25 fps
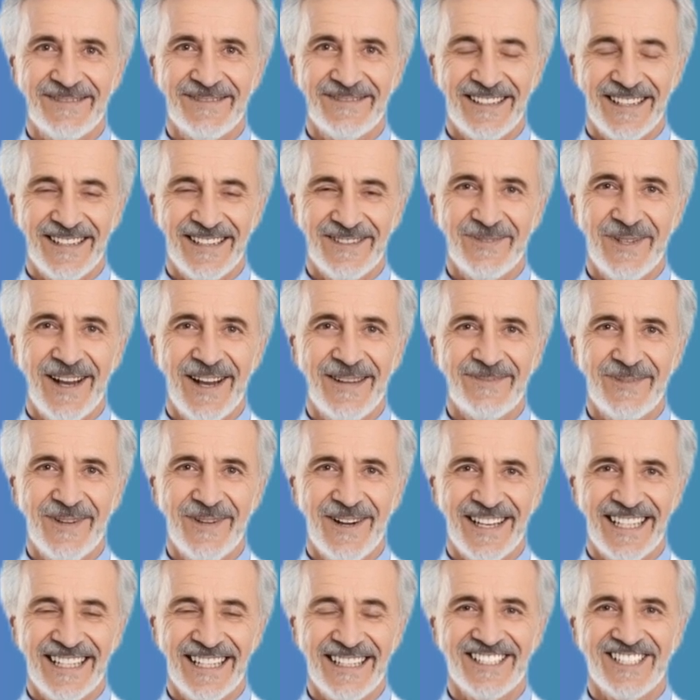There's one
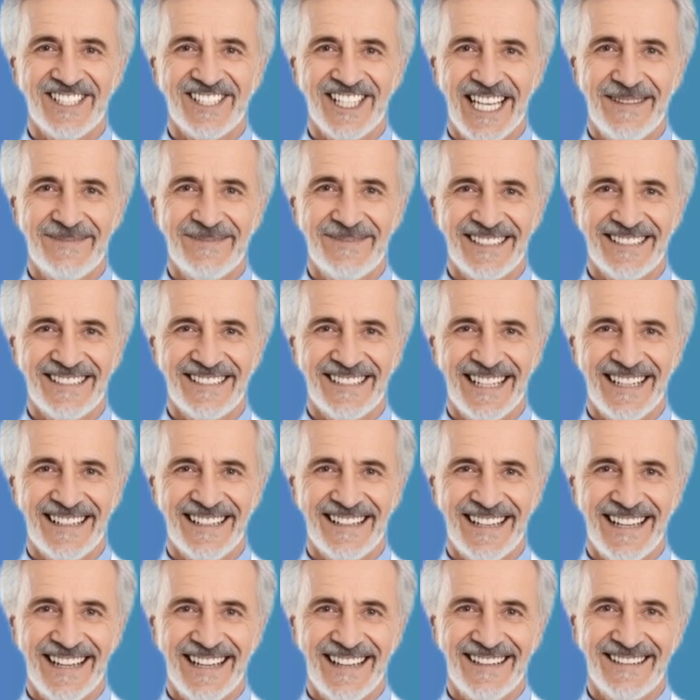more hidden gem inside
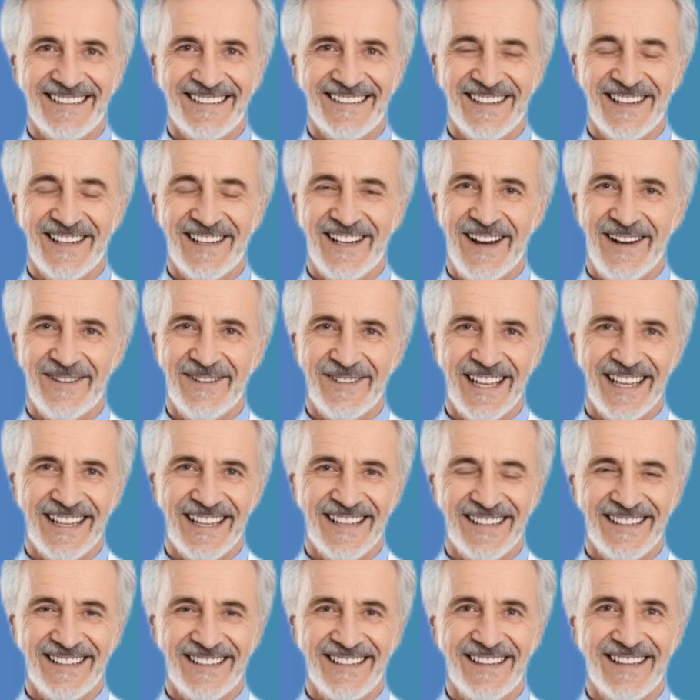an egg,
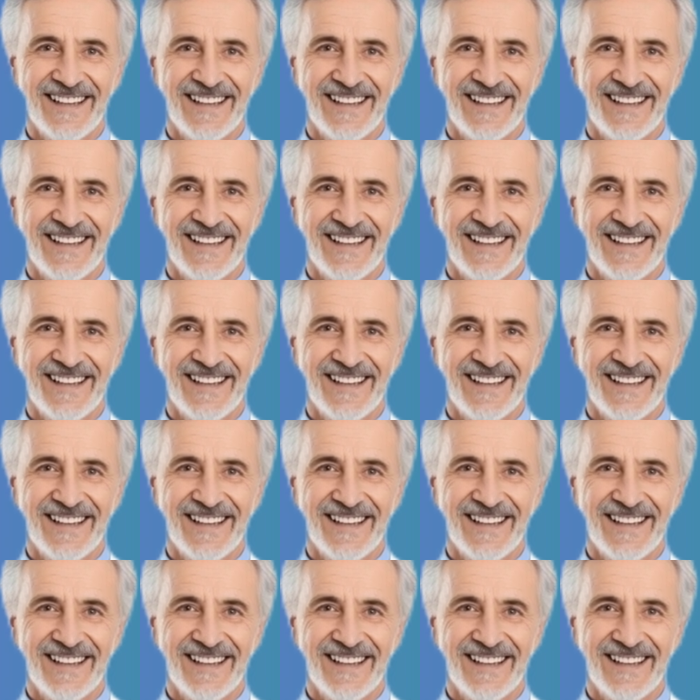choline.